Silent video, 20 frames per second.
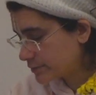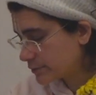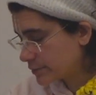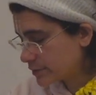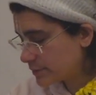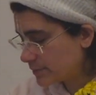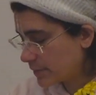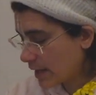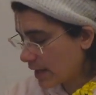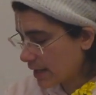
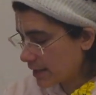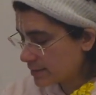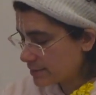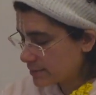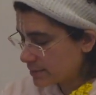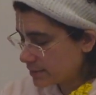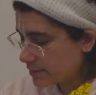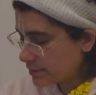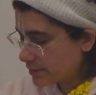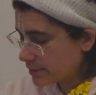was
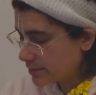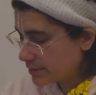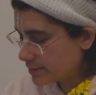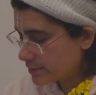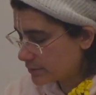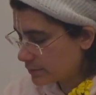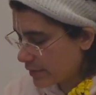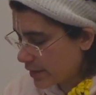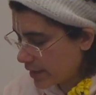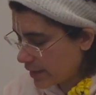passed in
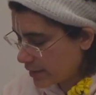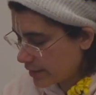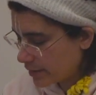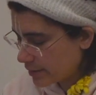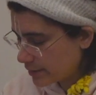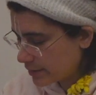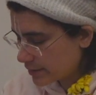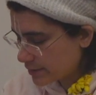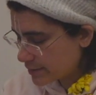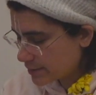this way,
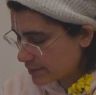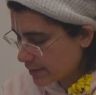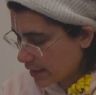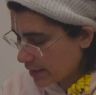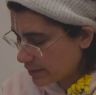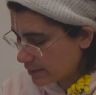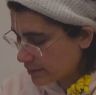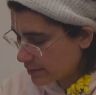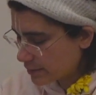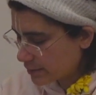in
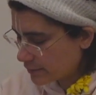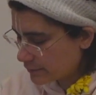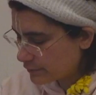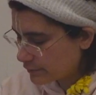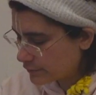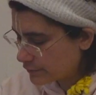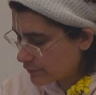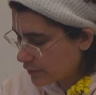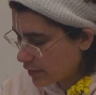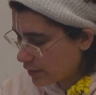ecstatic love
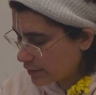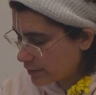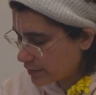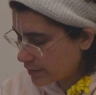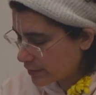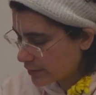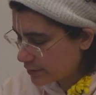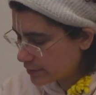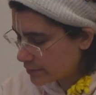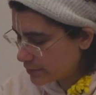of
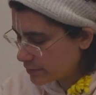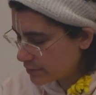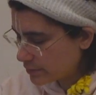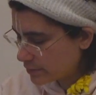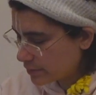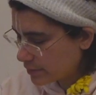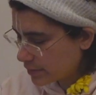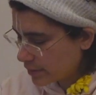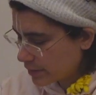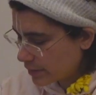Godhead.
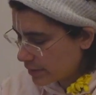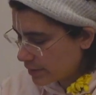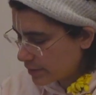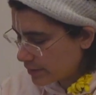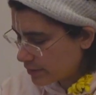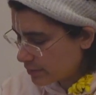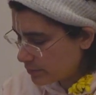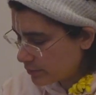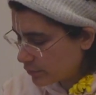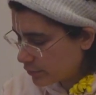
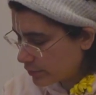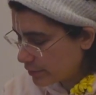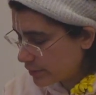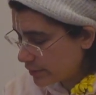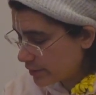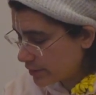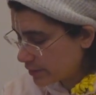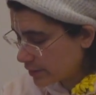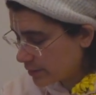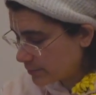In the
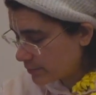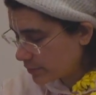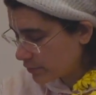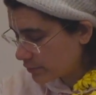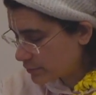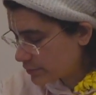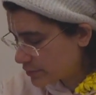morning they both